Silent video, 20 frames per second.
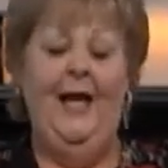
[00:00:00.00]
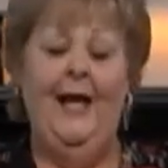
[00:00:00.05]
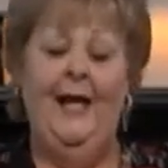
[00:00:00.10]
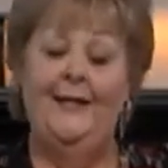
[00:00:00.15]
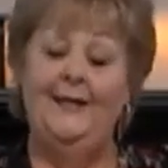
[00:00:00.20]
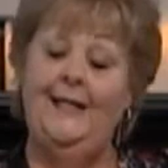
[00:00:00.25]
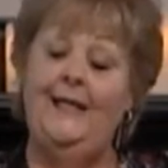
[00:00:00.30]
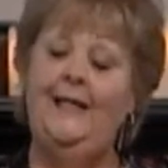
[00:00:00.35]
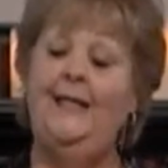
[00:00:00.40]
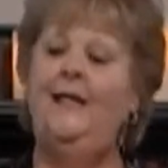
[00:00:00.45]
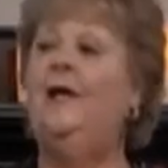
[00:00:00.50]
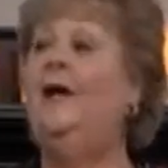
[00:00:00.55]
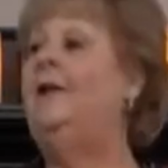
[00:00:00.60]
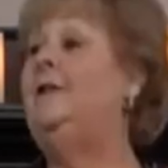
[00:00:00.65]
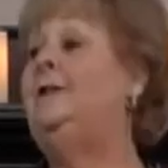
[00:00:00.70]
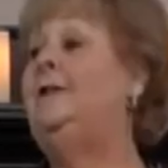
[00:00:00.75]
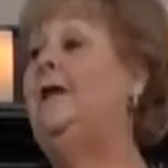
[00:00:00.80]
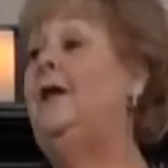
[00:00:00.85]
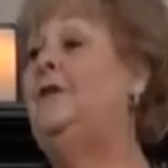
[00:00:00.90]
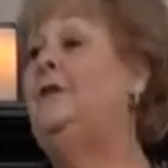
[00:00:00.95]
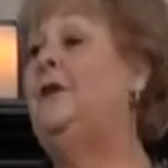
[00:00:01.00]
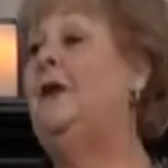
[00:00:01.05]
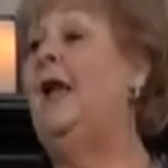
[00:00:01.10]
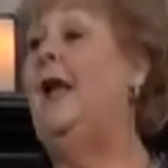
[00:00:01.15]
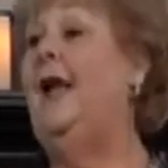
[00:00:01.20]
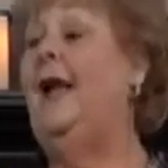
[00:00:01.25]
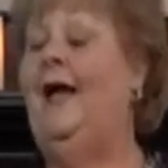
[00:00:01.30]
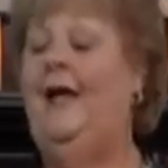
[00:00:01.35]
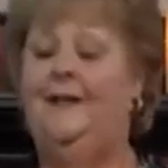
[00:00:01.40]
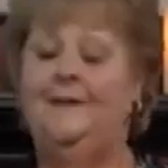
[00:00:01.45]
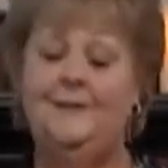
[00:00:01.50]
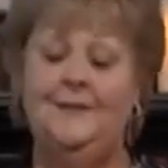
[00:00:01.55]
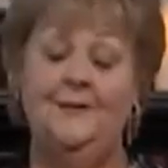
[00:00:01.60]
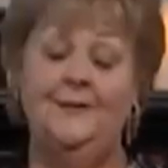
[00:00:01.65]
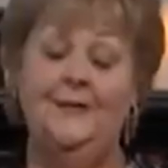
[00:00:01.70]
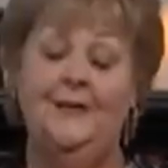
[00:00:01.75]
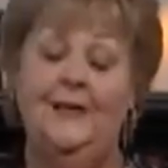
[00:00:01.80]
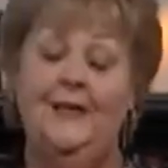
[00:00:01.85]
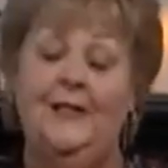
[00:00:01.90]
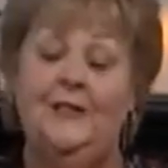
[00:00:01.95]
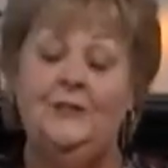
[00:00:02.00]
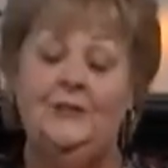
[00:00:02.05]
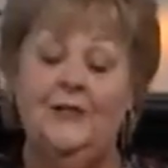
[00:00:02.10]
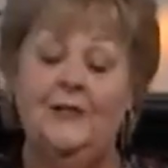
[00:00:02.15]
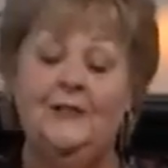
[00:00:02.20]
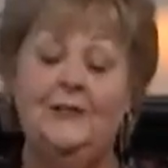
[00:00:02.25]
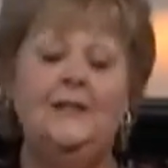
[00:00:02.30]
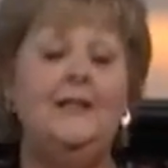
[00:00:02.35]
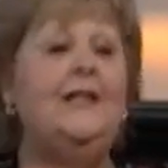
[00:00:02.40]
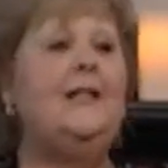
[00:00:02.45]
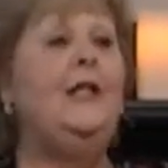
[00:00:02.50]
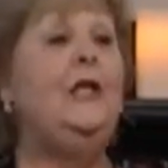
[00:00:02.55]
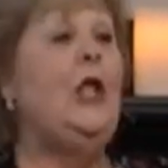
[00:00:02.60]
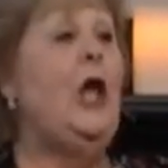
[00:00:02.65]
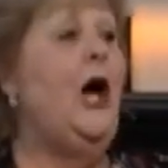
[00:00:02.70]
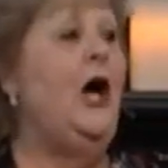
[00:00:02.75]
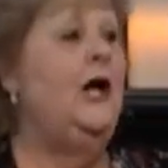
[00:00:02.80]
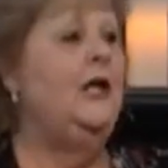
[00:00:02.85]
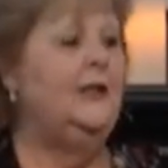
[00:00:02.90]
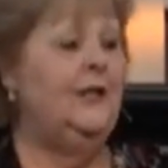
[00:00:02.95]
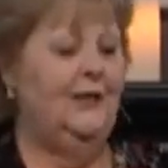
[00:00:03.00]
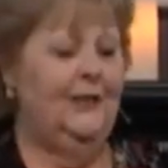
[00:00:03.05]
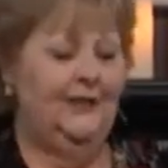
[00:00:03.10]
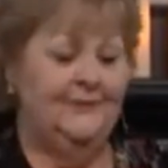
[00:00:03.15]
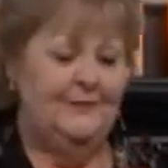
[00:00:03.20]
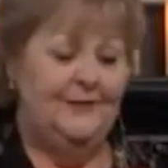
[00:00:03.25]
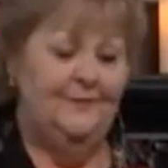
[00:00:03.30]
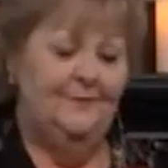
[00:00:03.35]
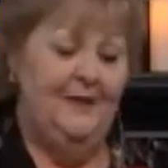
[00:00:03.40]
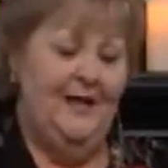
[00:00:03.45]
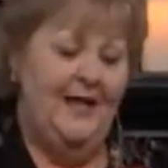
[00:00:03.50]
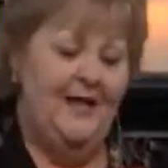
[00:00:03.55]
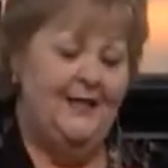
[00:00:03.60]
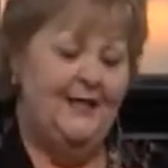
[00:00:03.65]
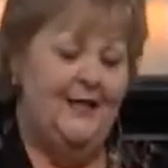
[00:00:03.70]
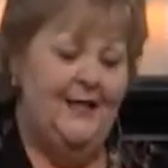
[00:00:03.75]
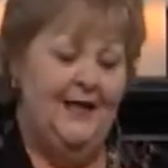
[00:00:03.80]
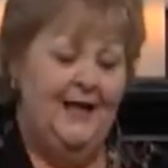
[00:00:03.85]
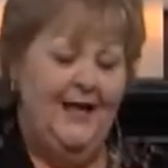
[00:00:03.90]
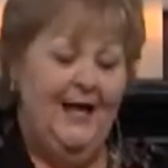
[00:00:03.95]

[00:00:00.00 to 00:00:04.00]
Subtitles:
And he, on the other hand, took a little longer to make